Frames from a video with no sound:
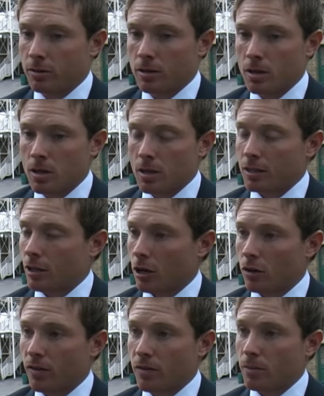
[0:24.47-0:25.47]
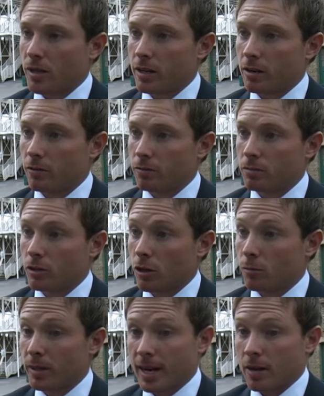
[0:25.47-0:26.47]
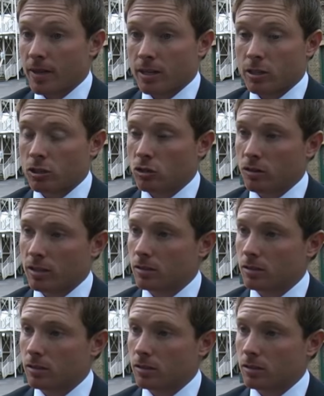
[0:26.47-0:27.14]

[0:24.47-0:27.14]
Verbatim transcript: and you know, I love every minute of you know being out in that country.